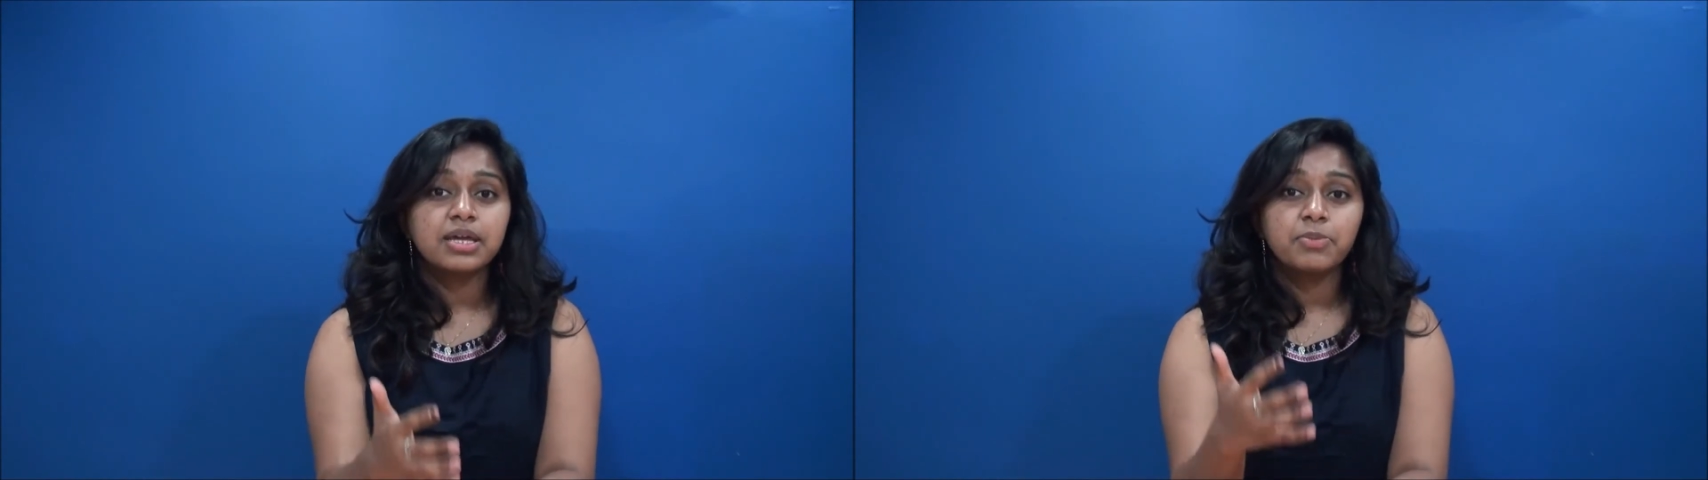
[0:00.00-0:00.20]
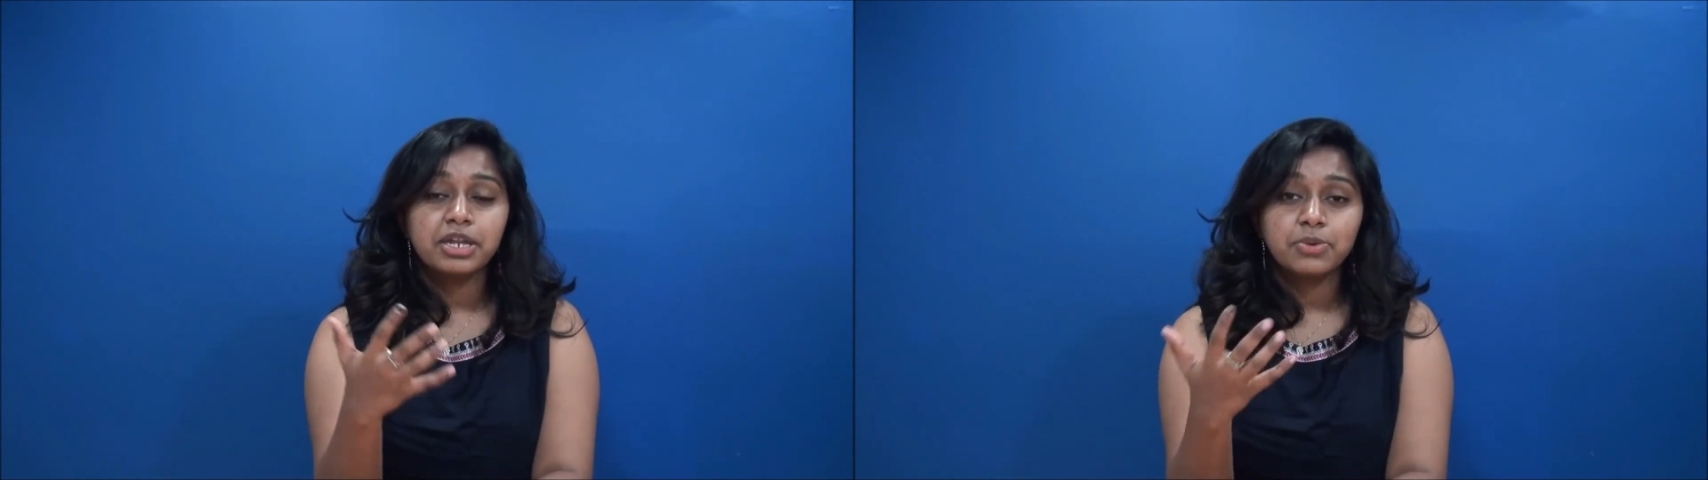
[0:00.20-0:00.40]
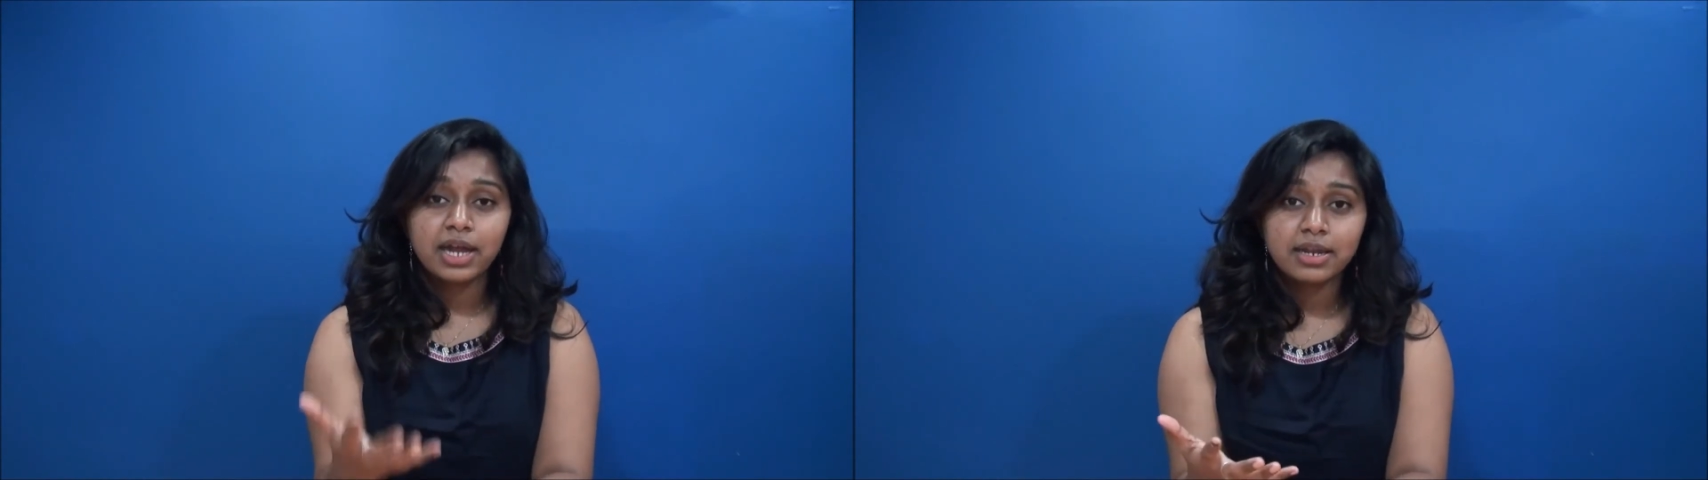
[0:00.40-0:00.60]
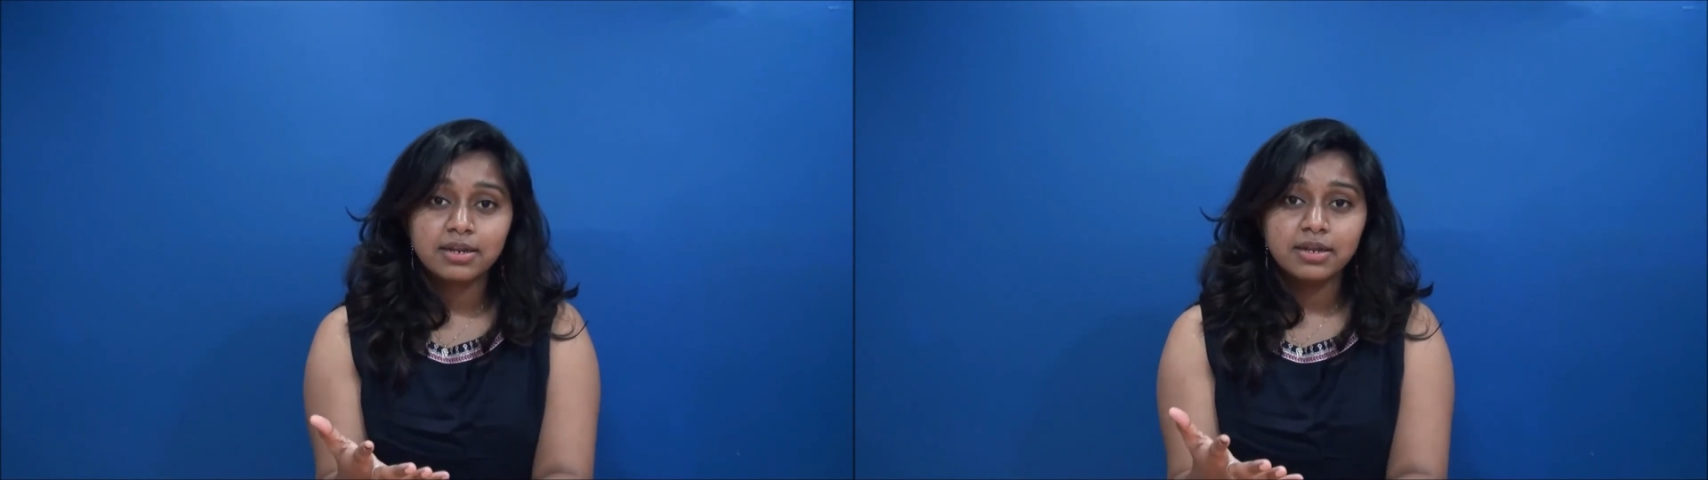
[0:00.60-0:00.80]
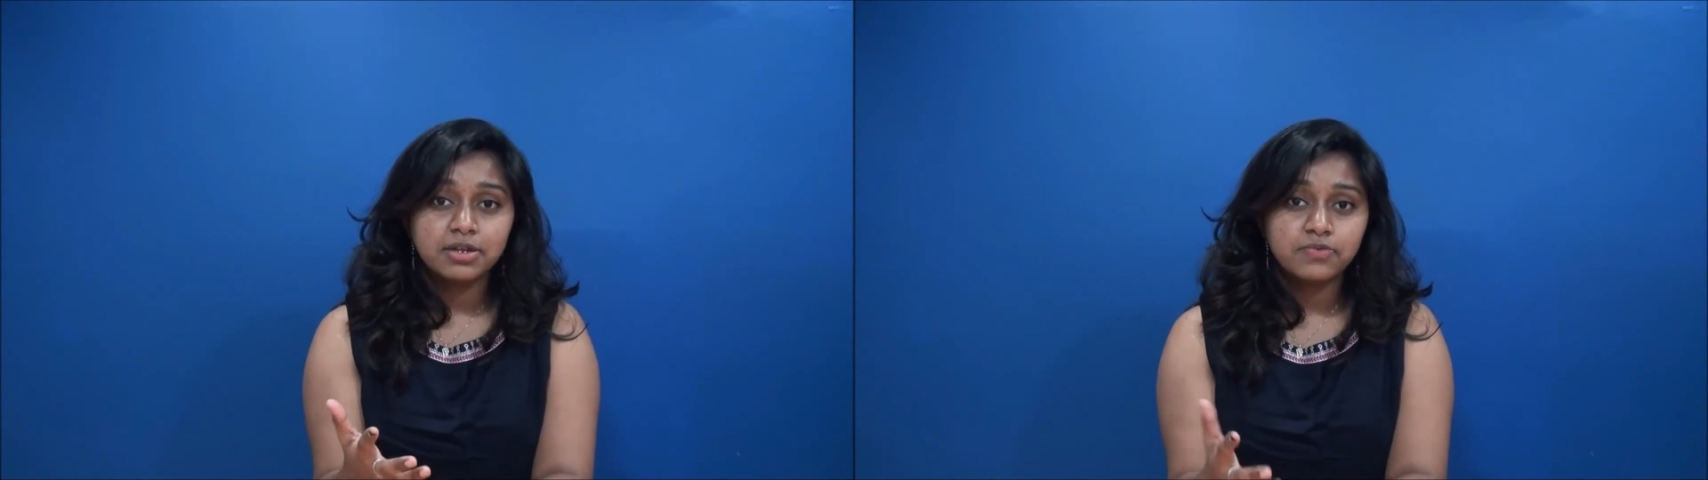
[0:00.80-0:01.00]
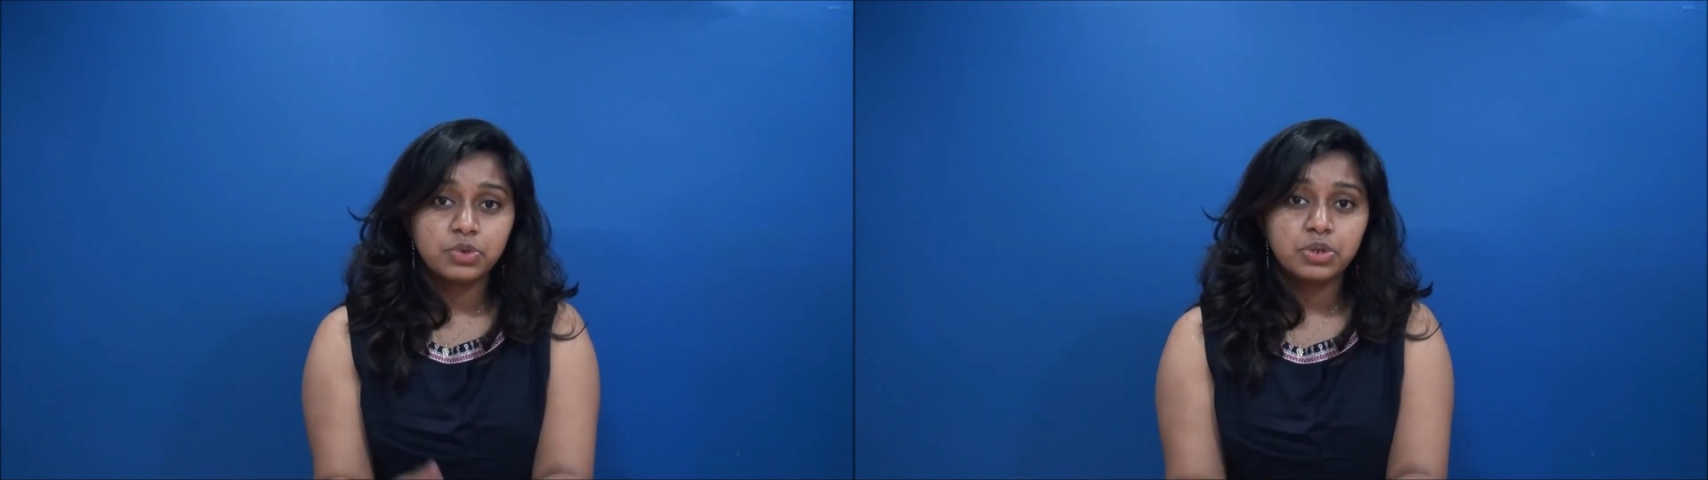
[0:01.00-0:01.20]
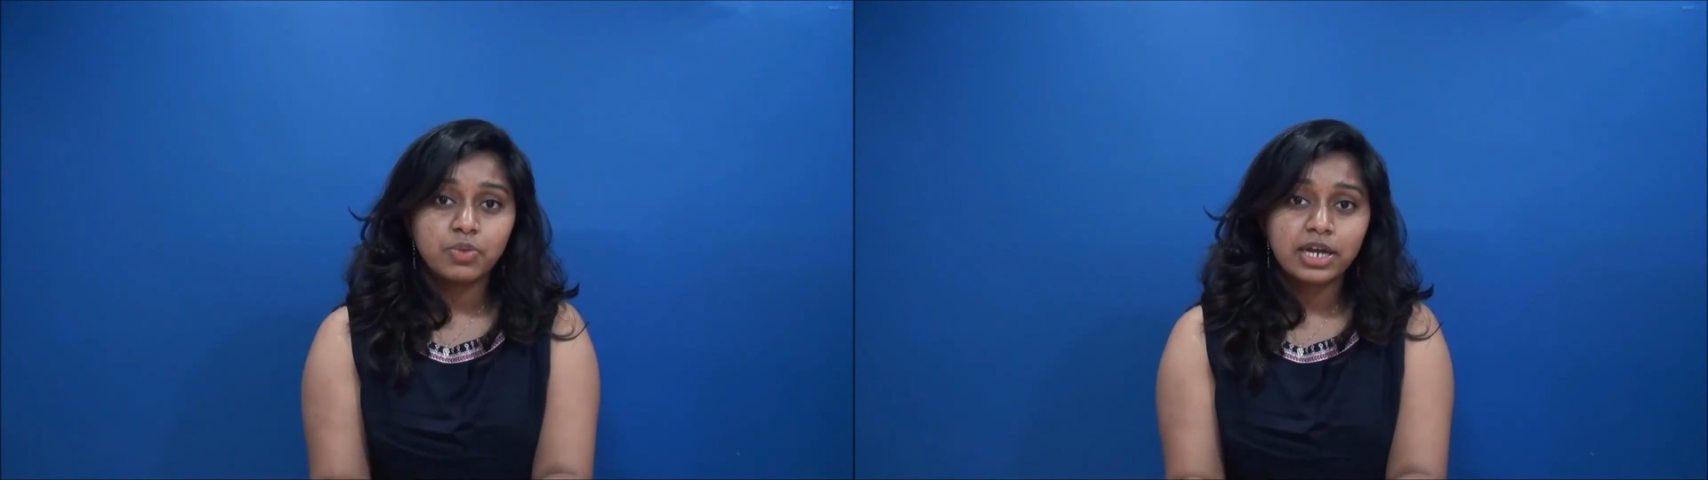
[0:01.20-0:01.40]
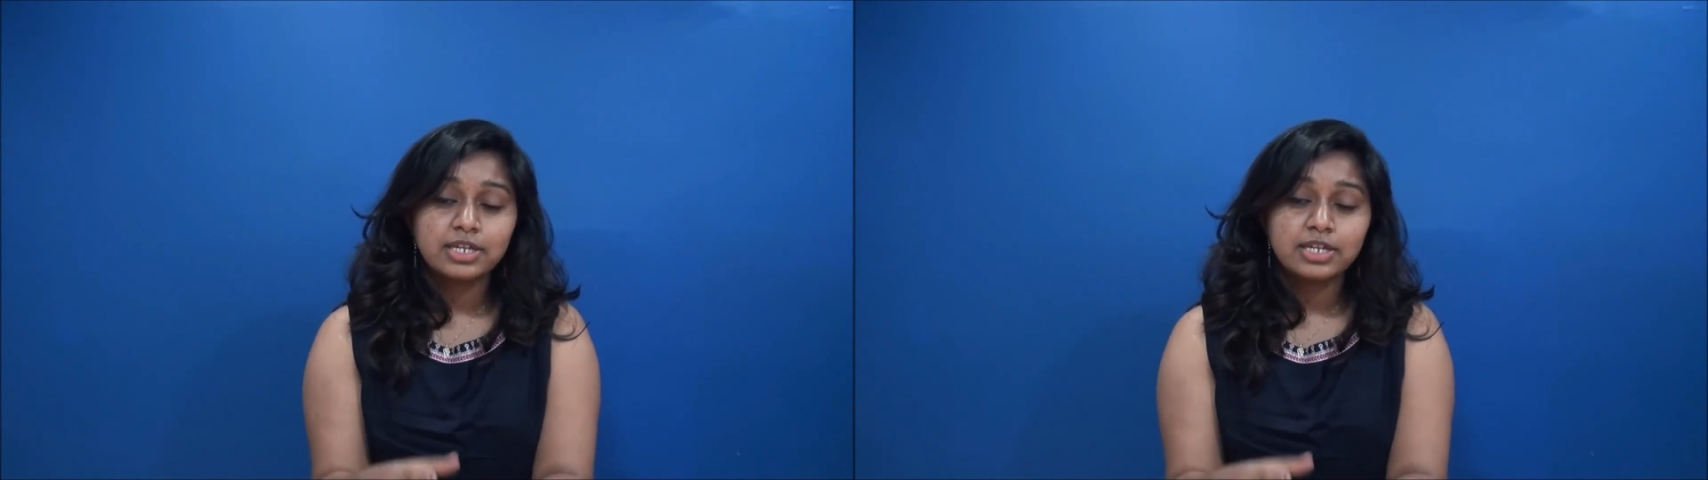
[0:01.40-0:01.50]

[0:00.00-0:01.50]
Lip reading: when you get an interview invite,